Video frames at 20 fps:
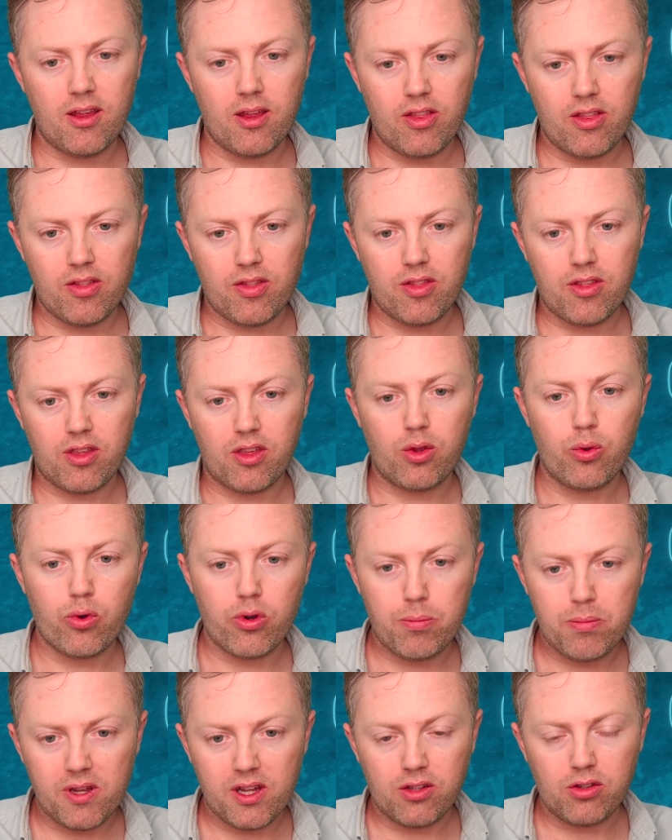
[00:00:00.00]
the
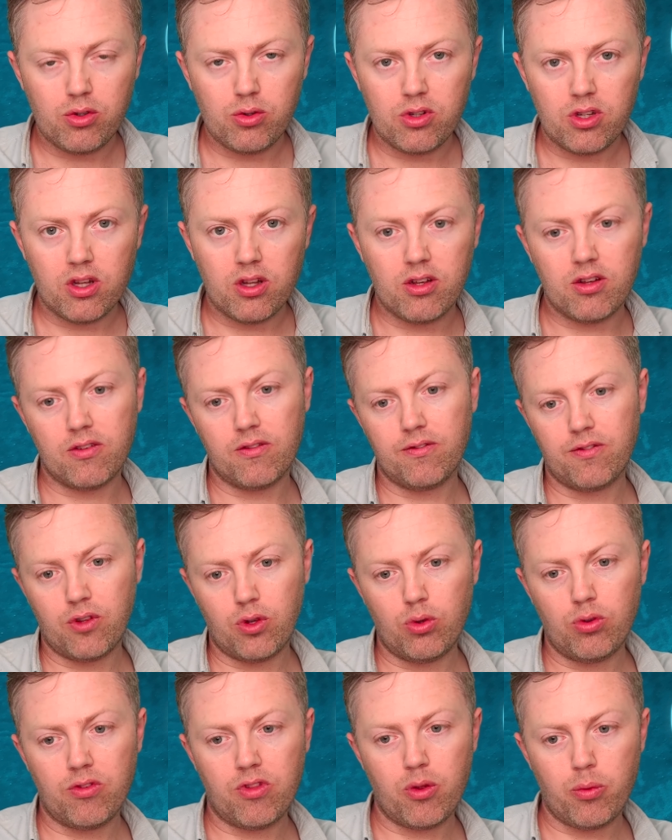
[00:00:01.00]
European Union
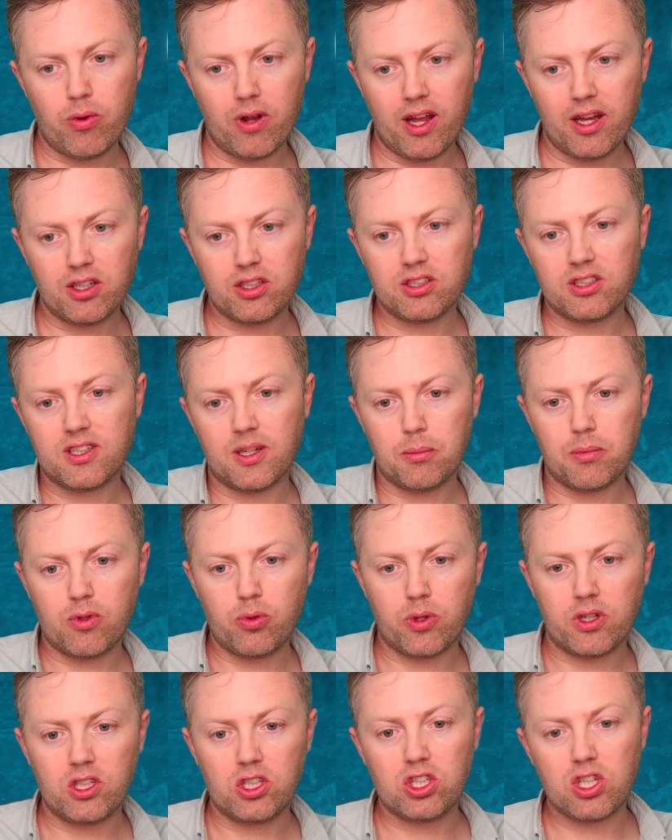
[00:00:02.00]
views the relationship
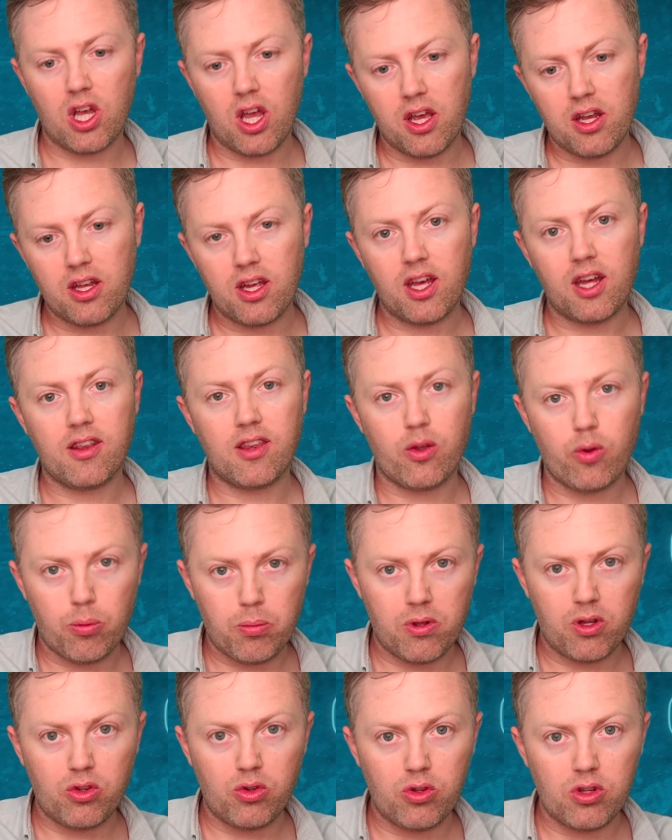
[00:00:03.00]
between China and the
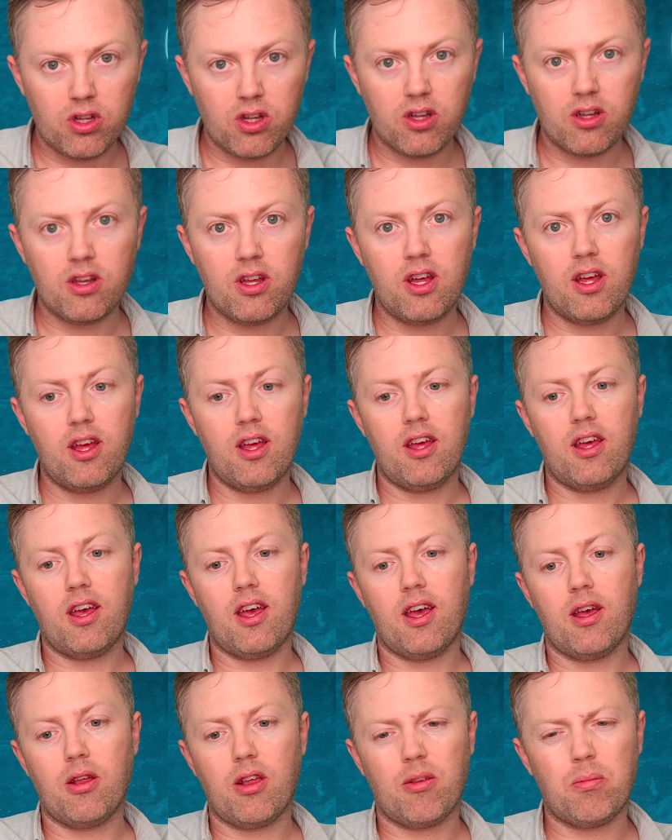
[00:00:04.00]
European Union
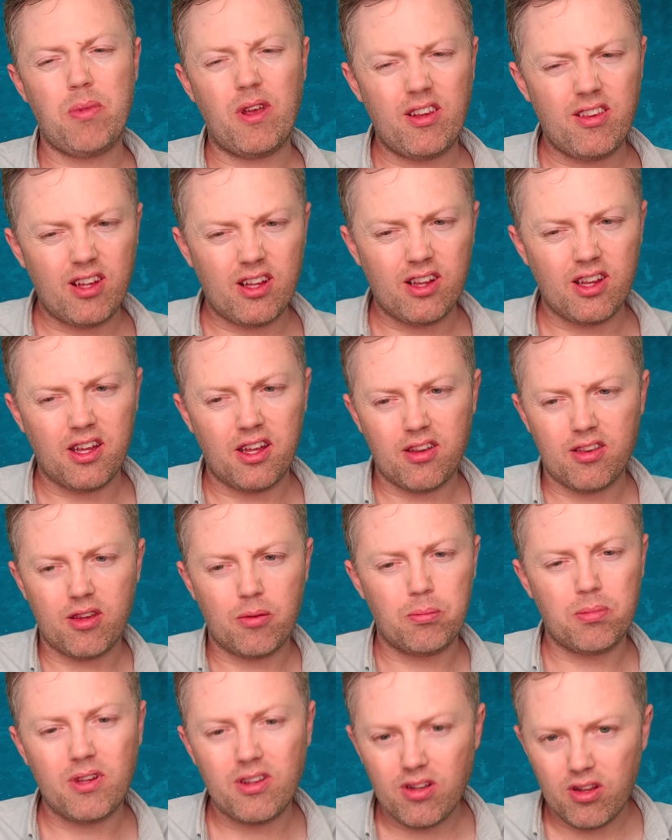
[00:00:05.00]
uh, as basically it's a
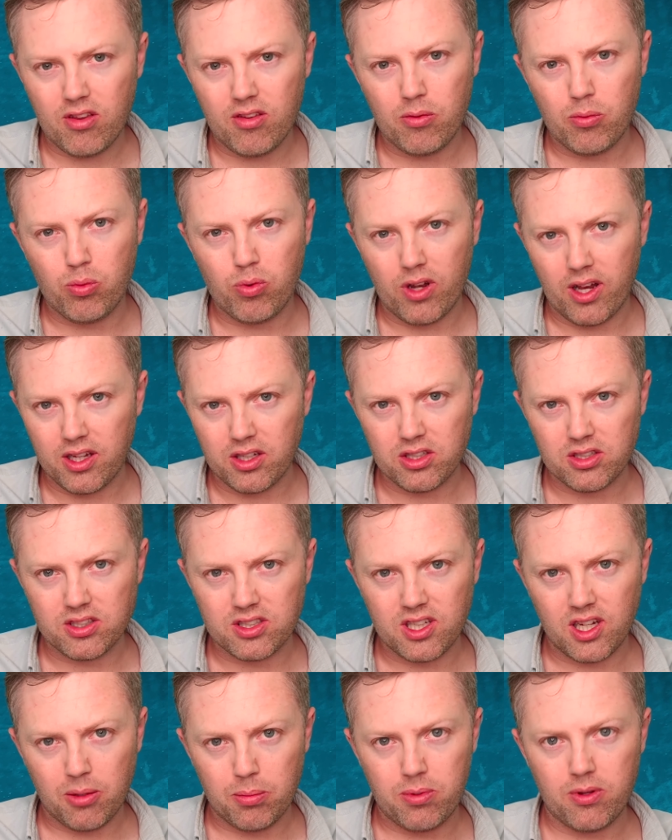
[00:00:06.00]
business
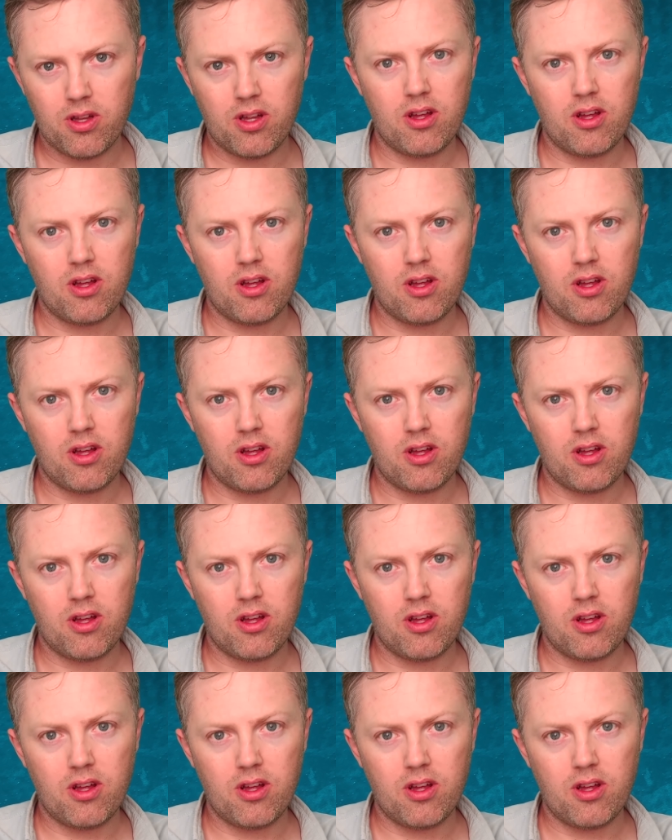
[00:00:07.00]
relationship.